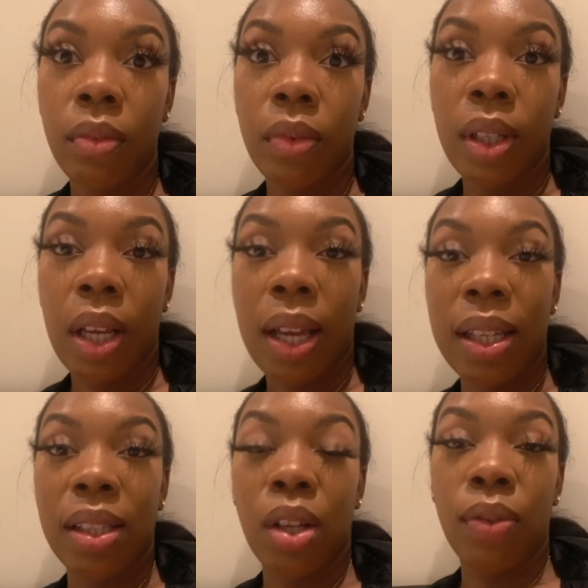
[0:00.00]

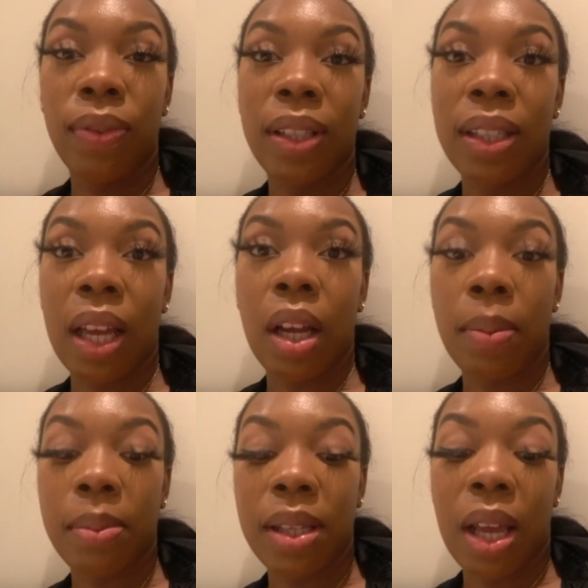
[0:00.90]
hopefully that
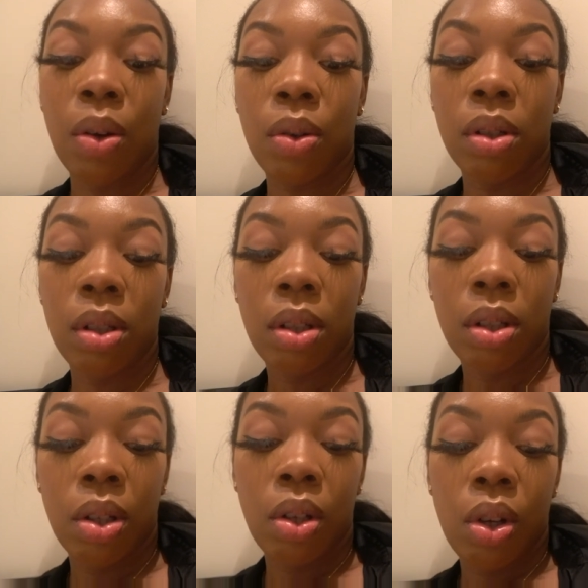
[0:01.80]
comes out
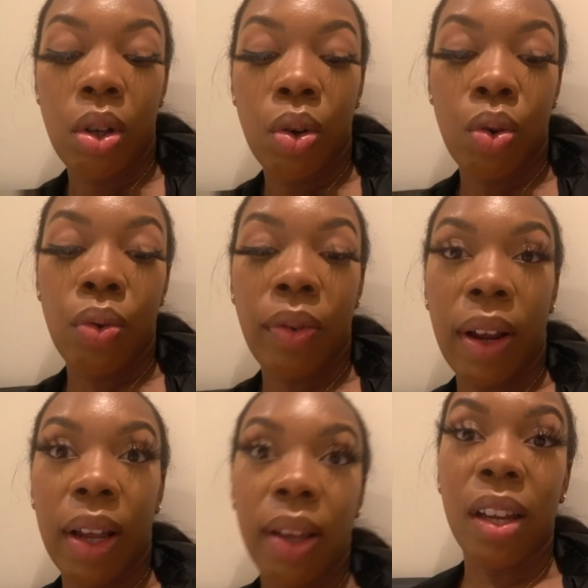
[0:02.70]
all
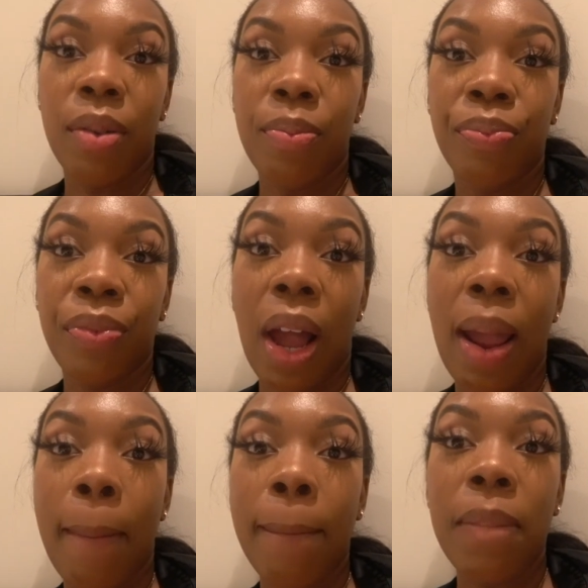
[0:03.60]
right. I
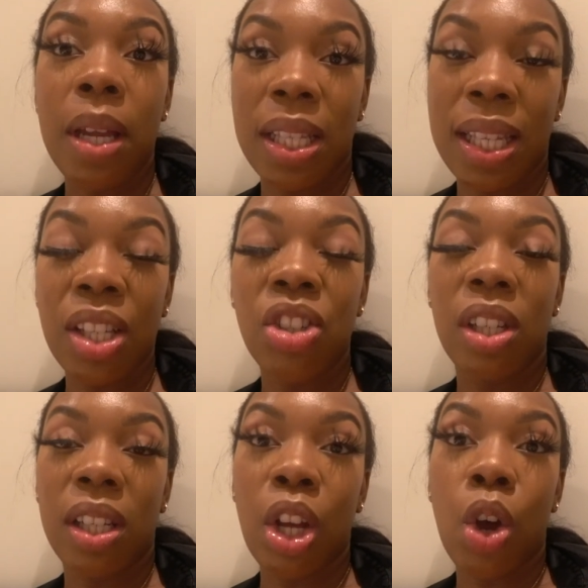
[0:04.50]
am
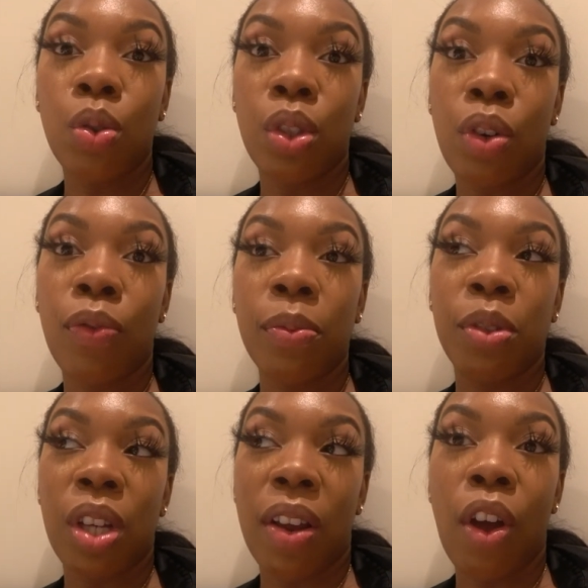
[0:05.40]
intentionally holding off from
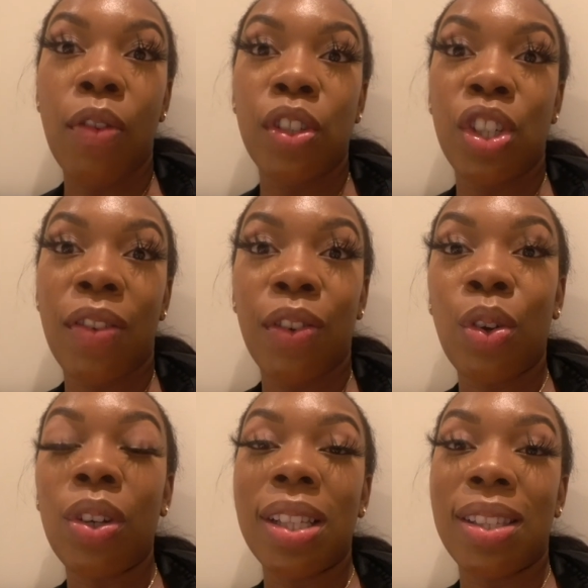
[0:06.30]
oversharing
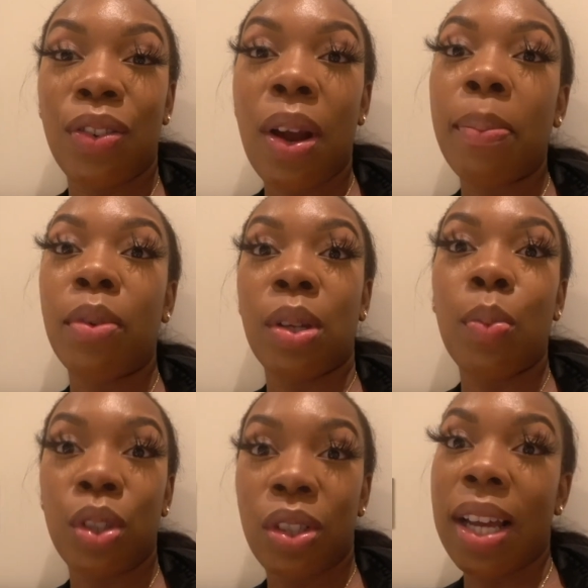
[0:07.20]
on Instagram because I
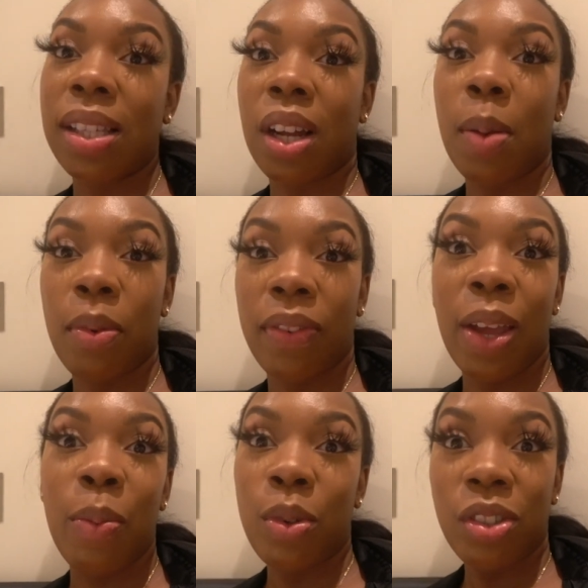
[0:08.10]
want you guys to come over
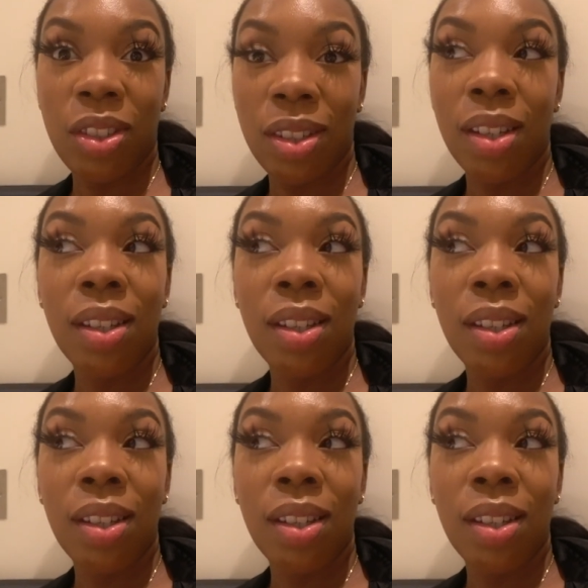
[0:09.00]
here and watch